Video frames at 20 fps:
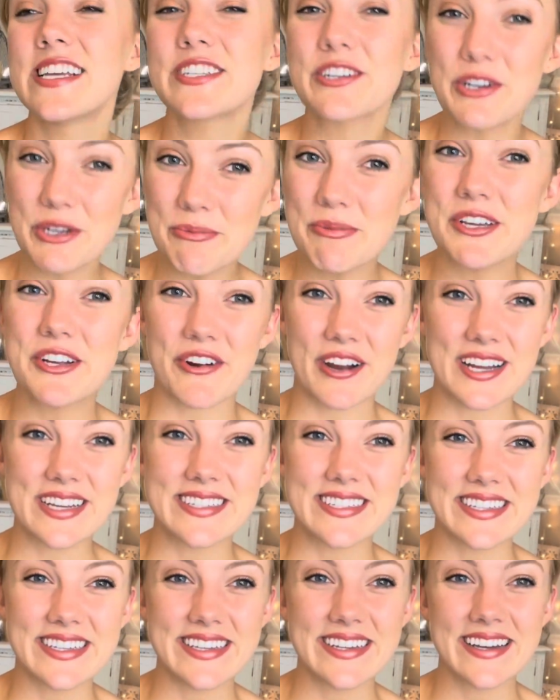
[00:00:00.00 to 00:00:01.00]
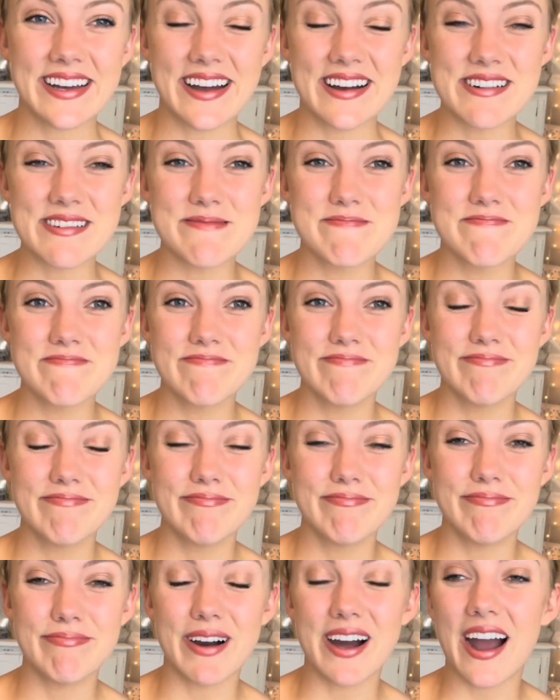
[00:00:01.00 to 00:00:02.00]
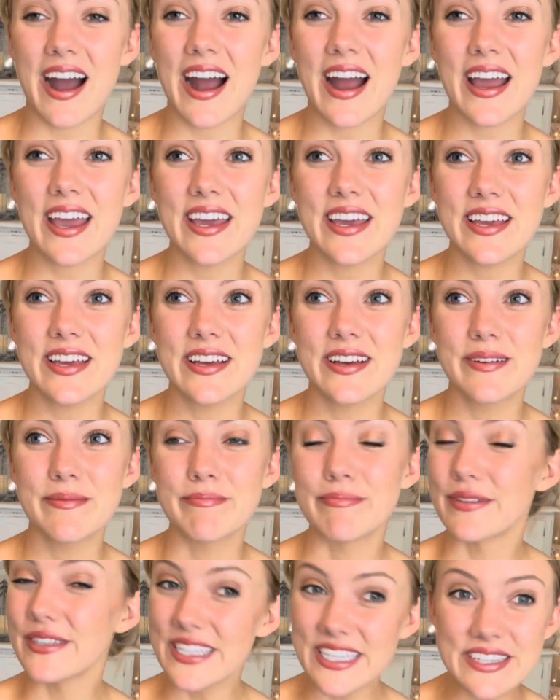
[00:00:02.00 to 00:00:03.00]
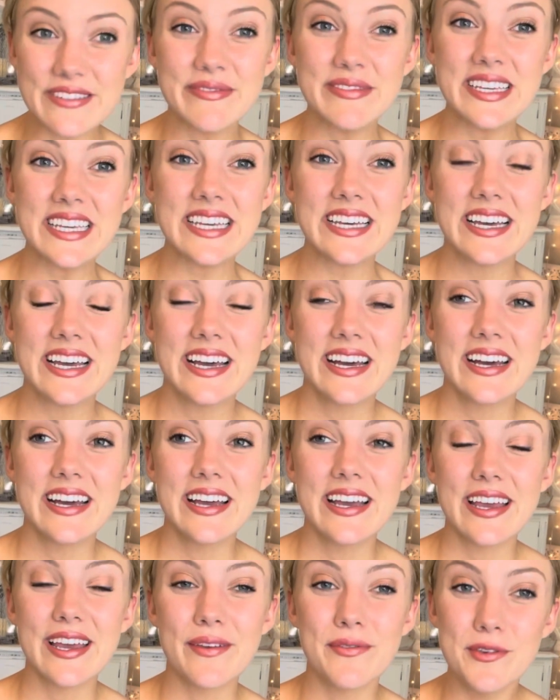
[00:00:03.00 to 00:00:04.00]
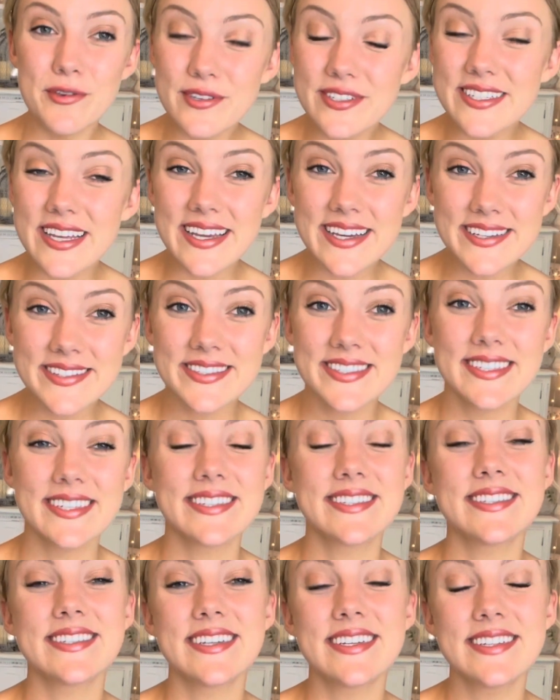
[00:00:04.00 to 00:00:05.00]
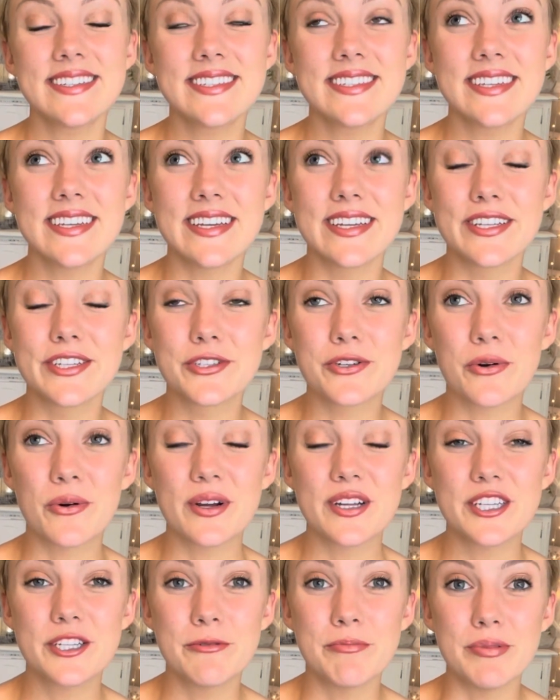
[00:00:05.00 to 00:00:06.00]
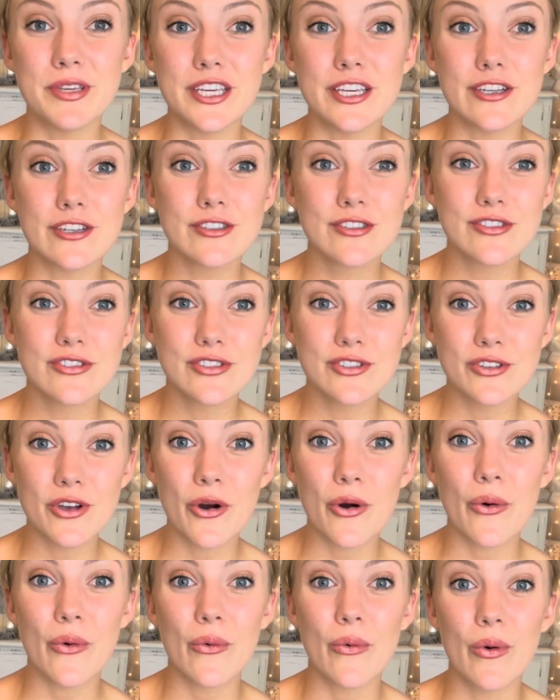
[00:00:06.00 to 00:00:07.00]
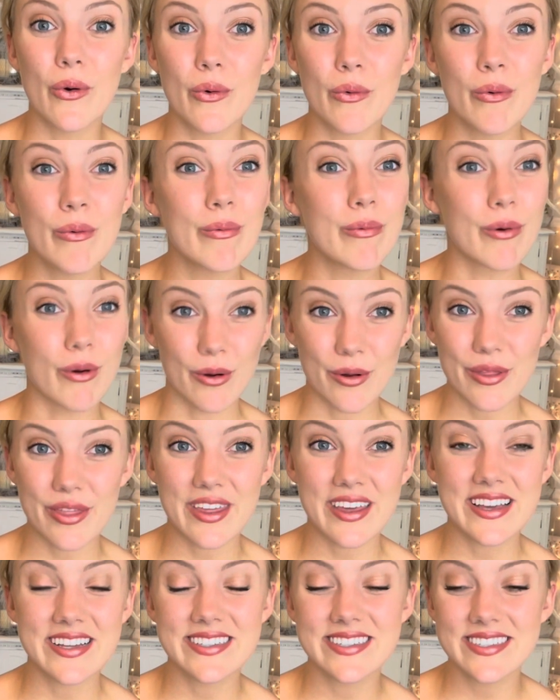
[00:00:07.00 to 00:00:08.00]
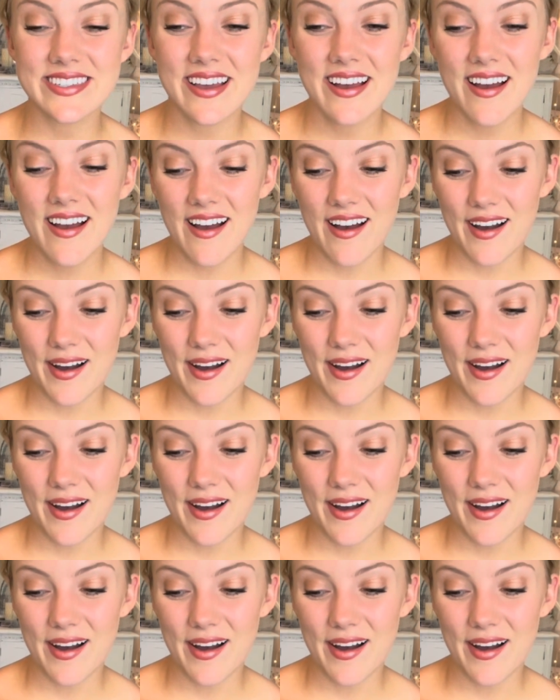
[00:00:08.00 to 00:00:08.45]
It's going to be crazy. But believe me, if you stay consistent, it is going to be so worth it.